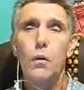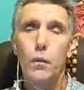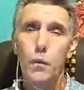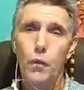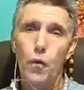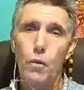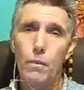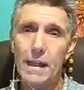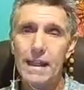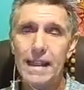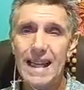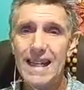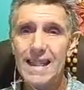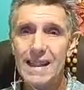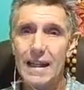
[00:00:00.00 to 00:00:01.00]
from
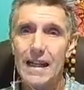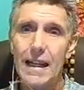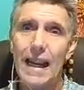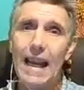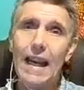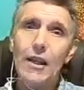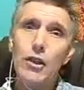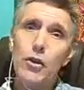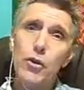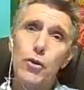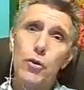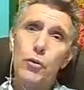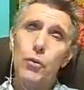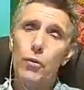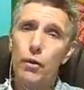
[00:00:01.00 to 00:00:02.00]
intestine
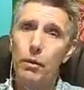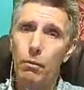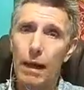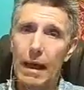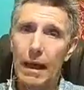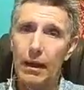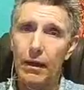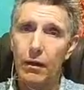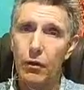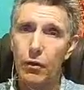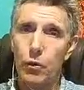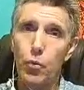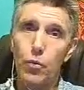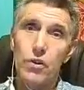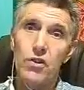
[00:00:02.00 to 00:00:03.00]
into the blood
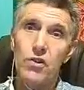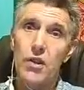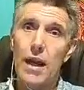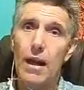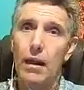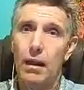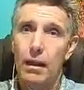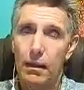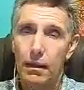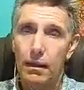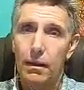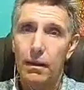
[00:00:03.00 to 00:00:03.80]
through the cell,